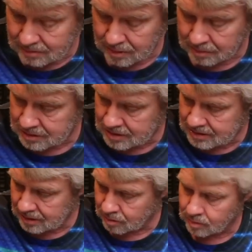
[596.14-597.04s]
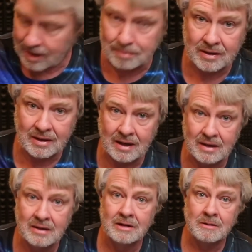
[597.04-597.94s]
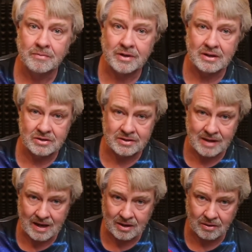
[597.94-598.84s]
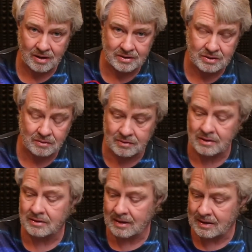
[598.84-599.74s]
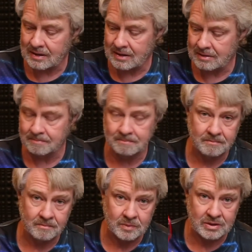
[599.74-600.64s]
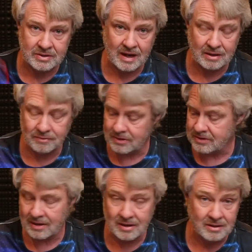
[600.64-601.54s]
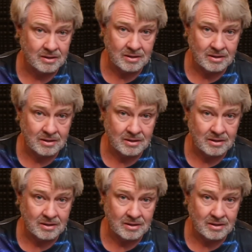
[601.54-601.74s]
where we're just going to replicate the exact crossover that they designed for this thing.